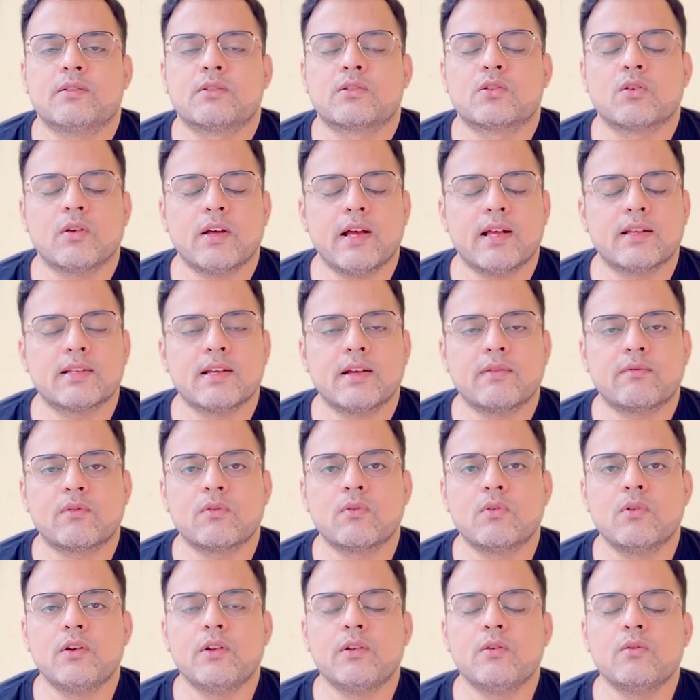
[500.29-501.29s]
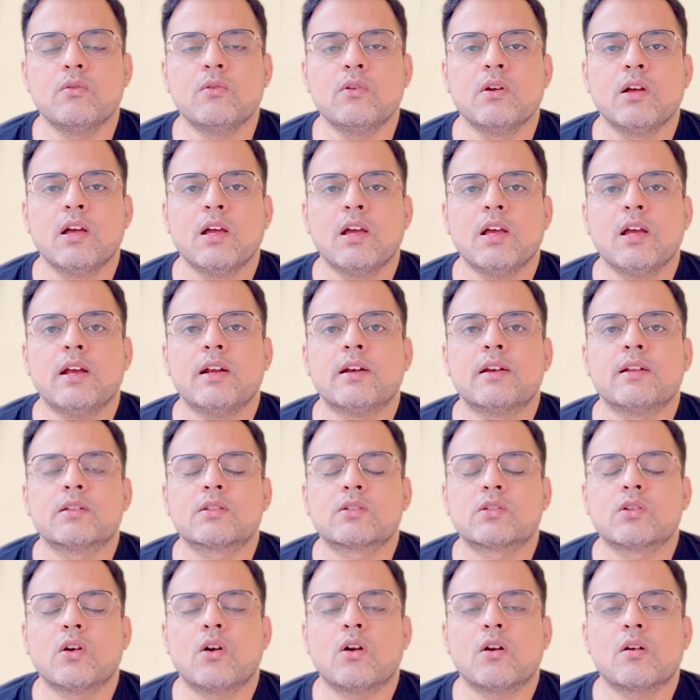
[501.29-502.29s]
So as I told you, it
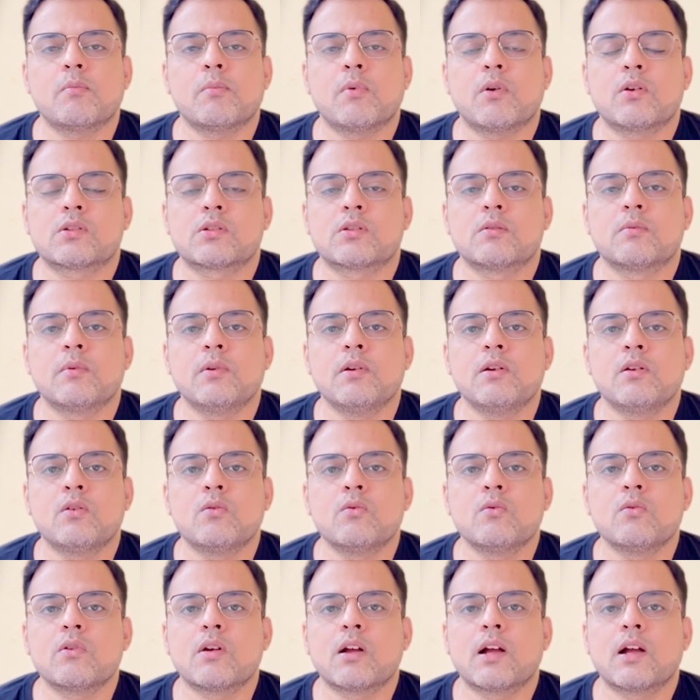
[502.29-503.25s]
is not possible to